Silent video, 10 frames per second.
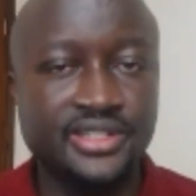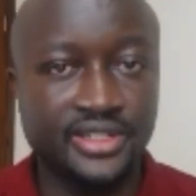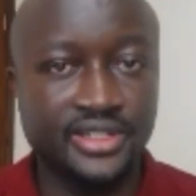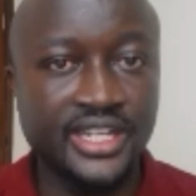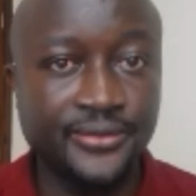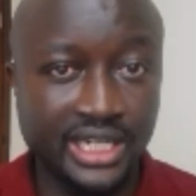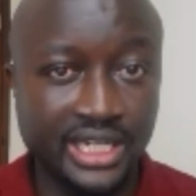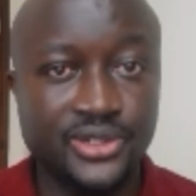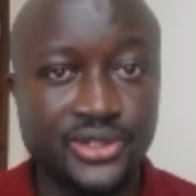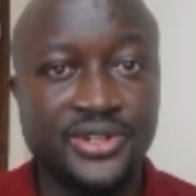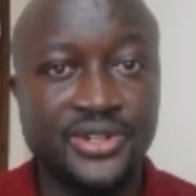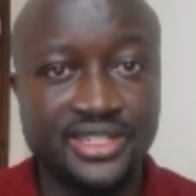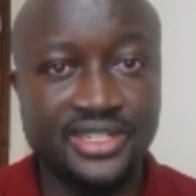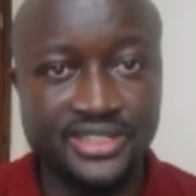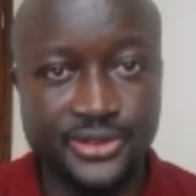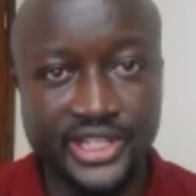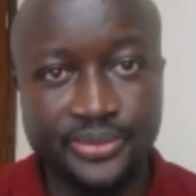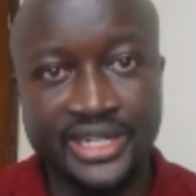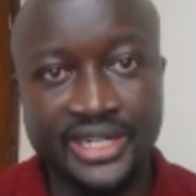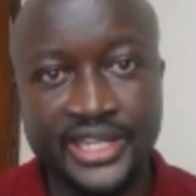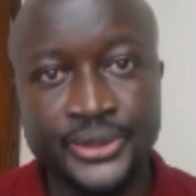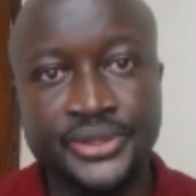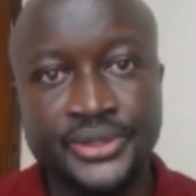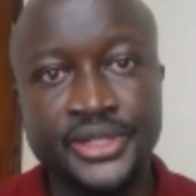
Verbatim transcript: the fundamental factors that we keep an eye on